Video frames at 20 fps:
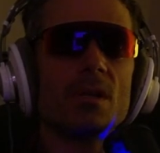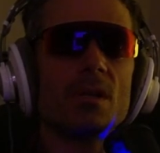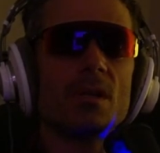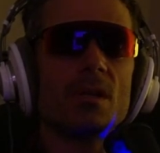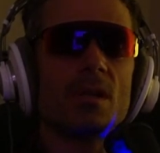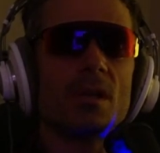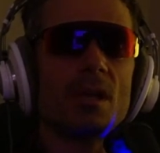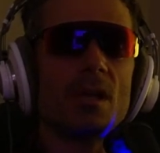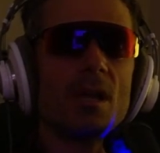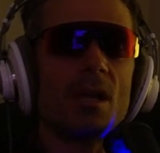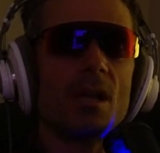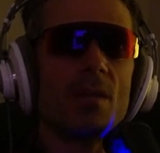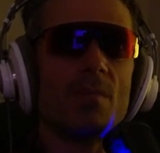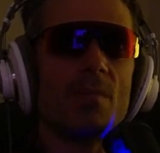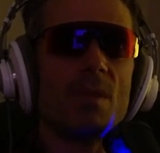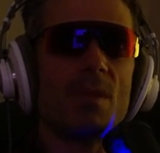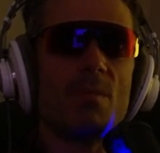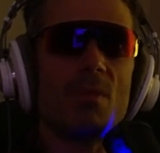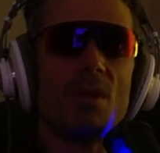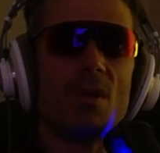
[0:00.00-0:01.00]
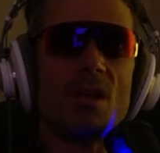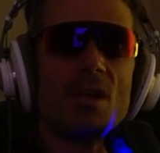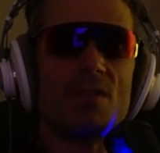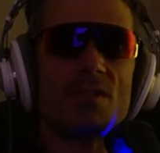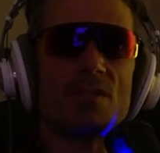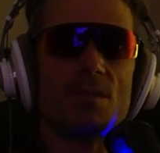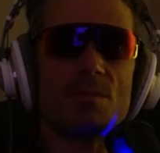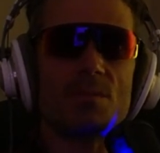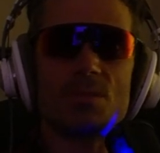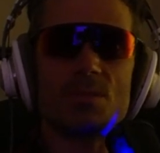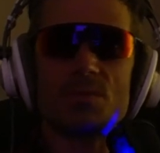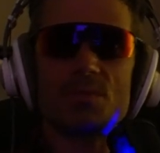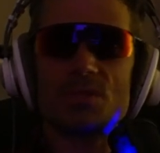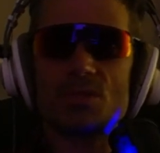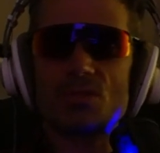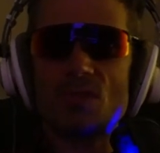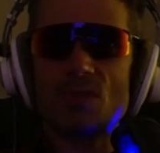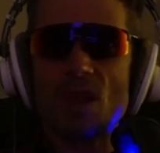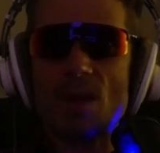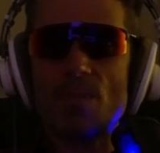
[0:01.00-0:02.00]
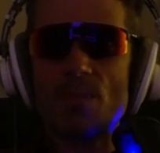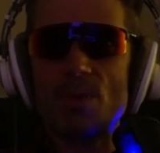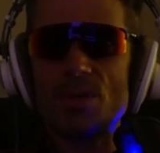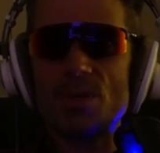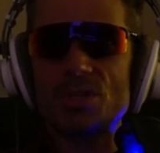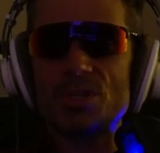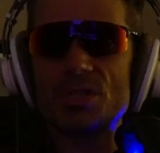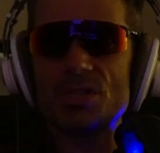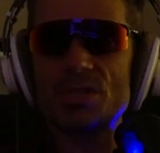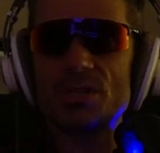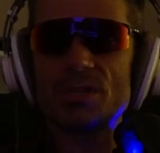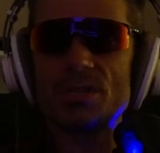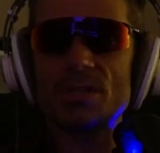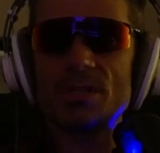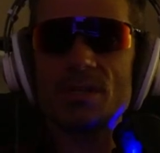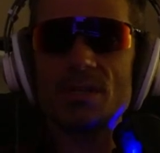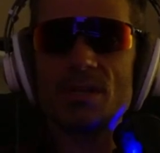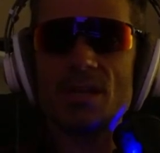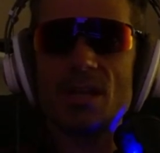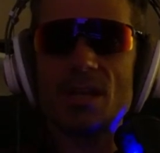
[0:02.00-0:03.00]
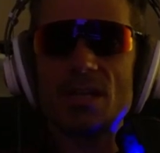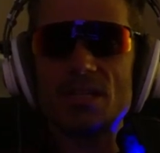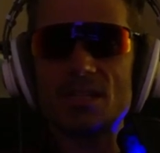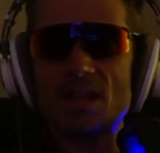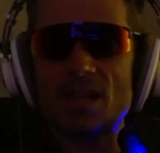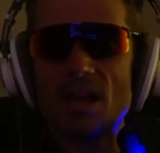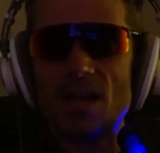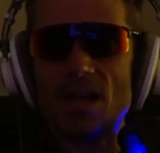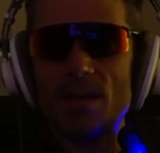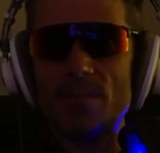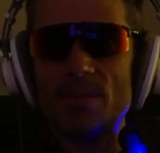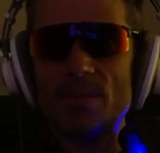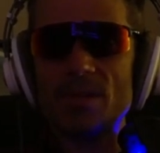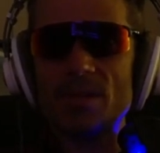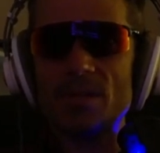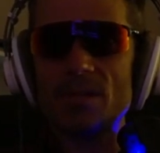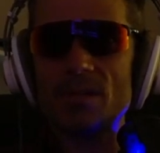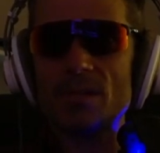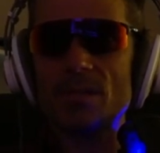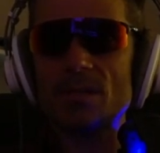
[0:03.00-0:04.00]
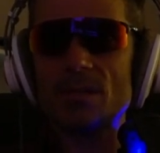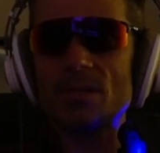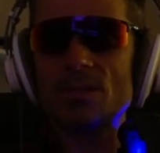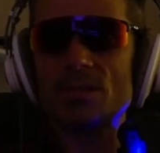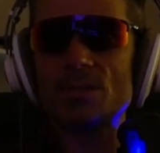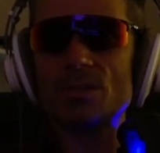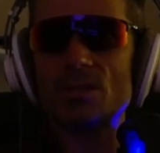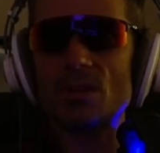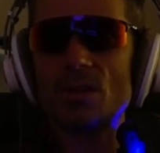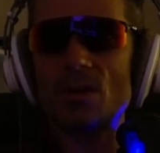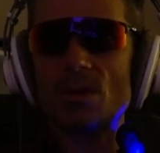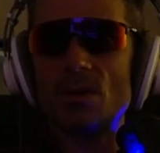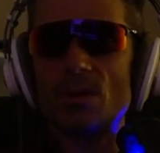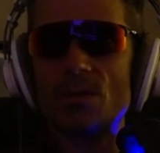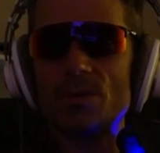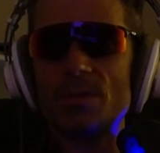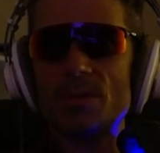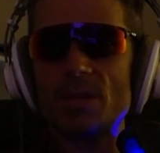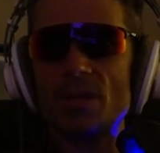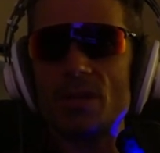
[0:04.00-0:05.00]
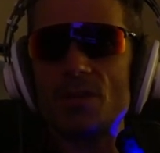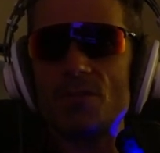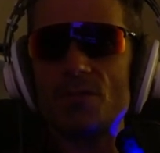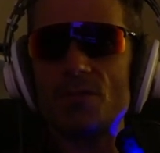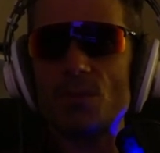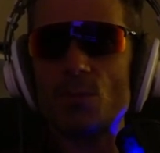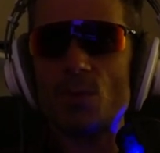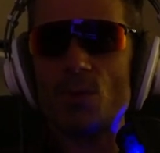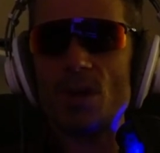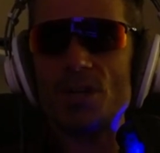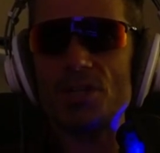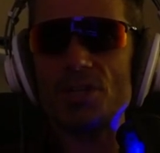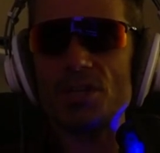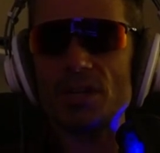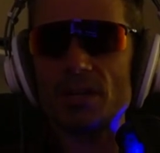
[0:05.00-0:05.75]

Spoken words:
And maybe I'll have some subscribers next time. So thank you for watching.